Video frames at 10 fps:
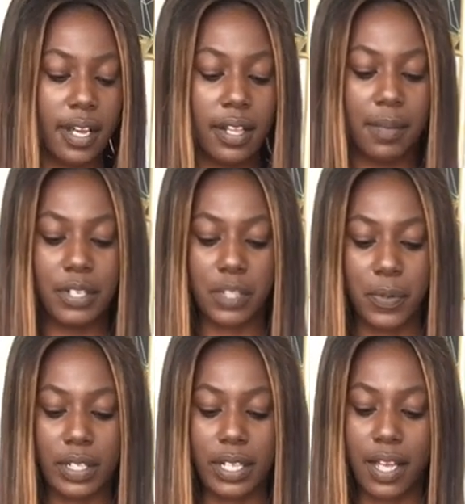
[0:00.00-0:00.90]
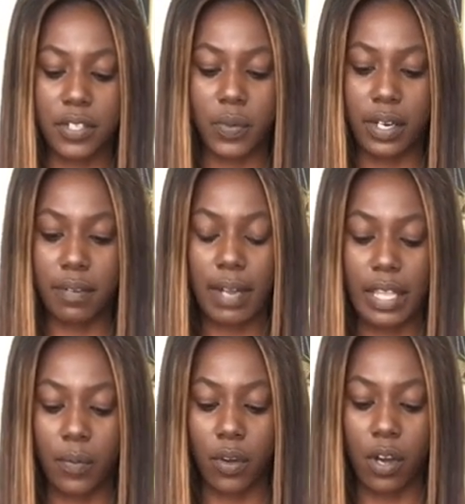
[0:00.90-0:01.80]
Let me just pull the last one, and
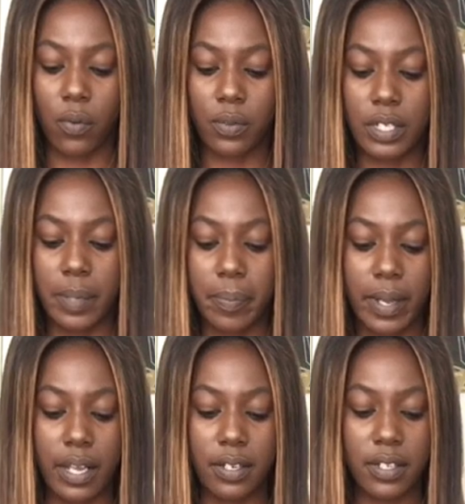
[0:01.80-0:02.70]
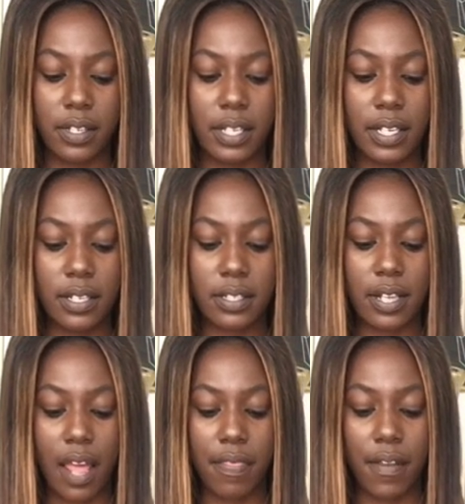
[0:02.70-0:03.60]
then we'll go deep into these,
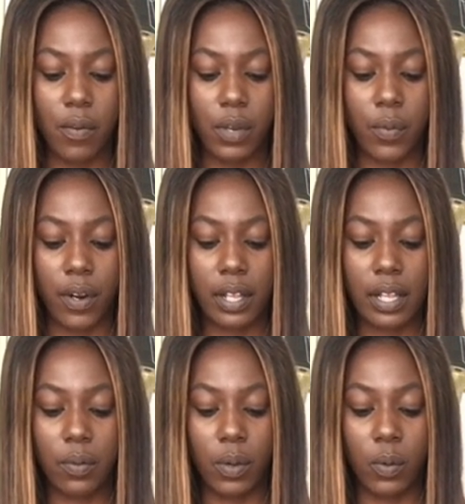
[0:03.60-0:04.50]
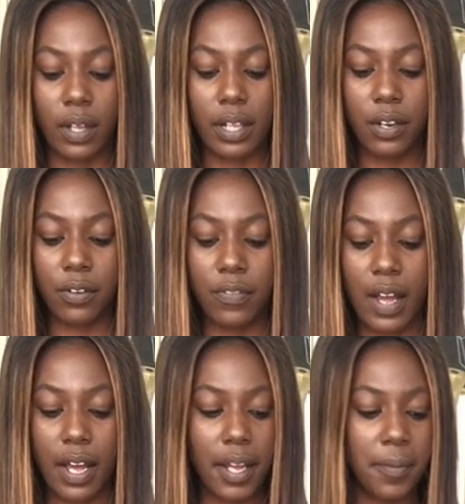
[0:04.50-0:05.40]
and then we will
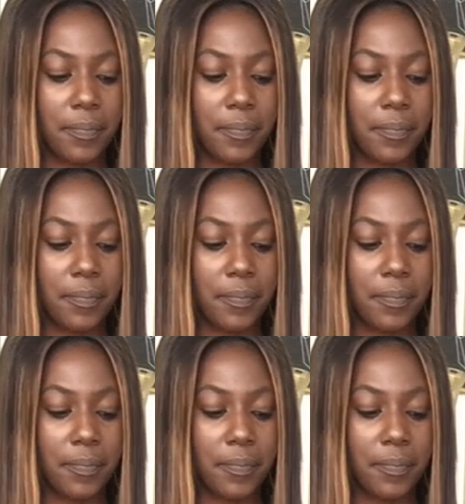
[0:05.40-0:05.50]
clarify.